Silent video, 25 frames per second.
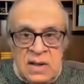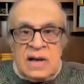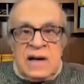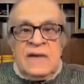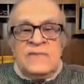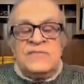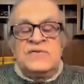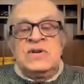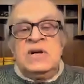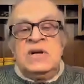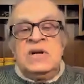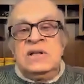
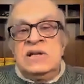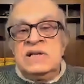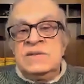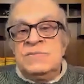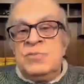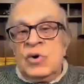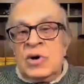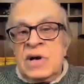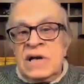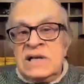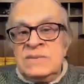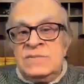I've said this
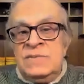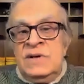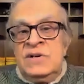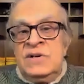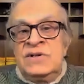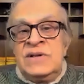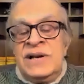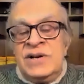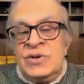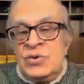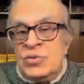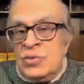book has been
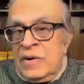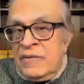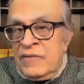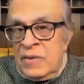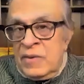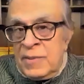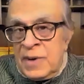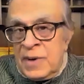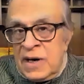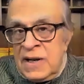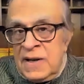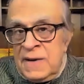sent to
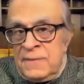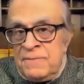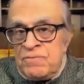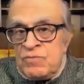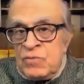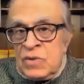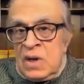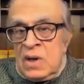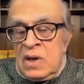everybody.